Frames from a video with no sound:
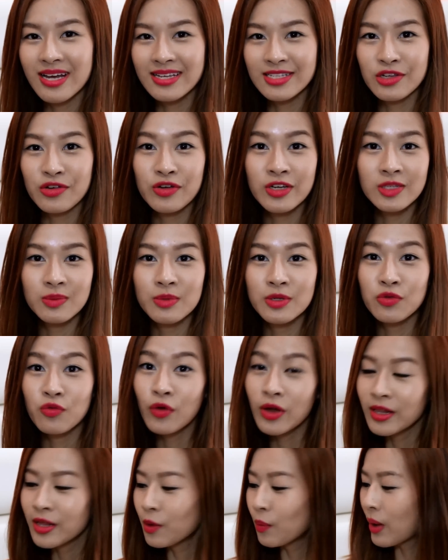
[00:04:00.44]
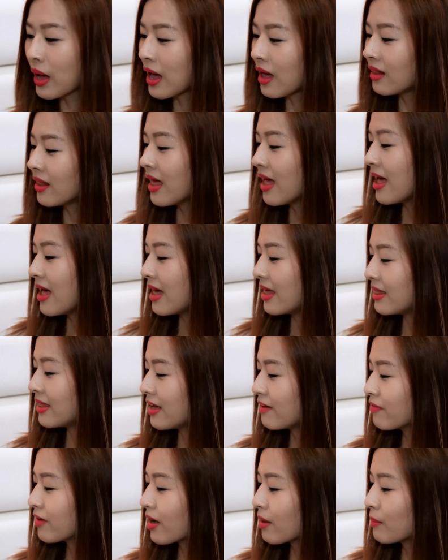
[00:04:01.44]
does Christmas really well, and they
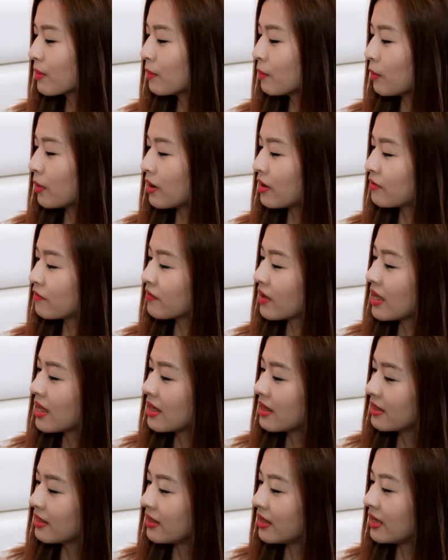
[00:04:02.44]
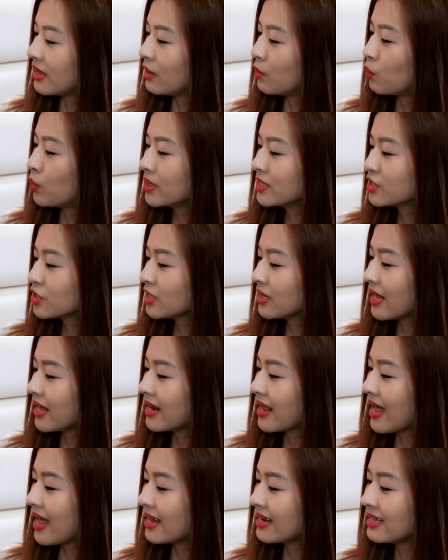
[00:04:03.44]
have come up with the
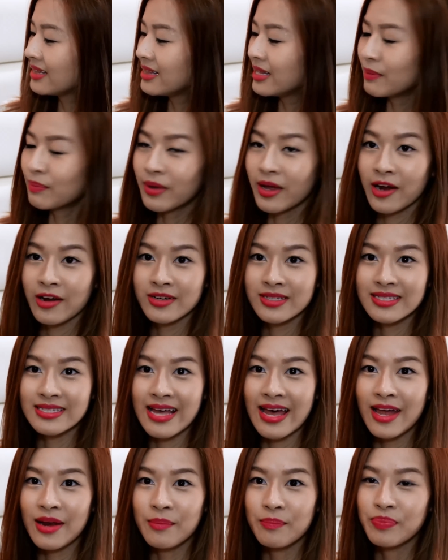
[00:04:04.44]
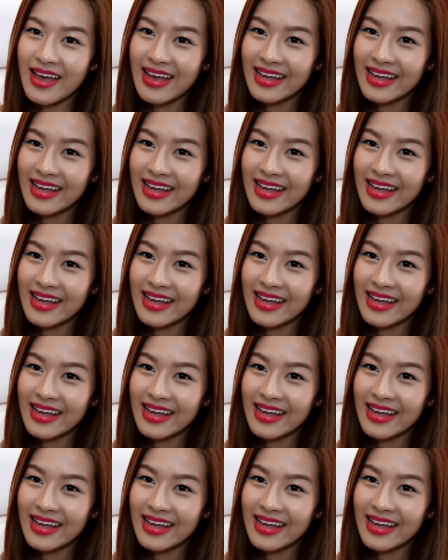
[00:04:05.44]
Winterland Hand and Lip Care Set.